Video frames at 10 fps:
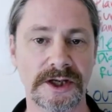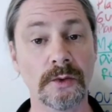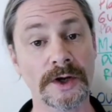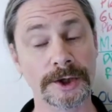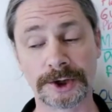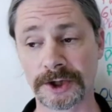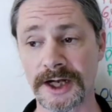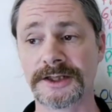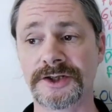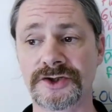When you're
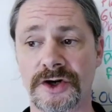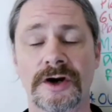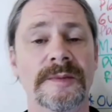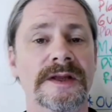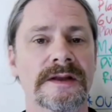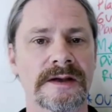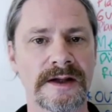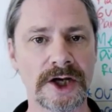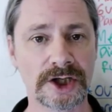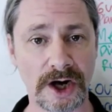trying to determine the
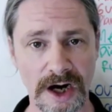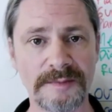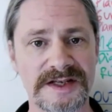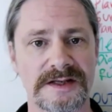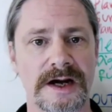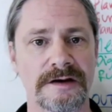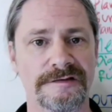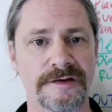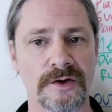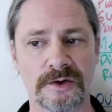karmas that
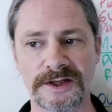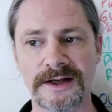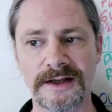unfold,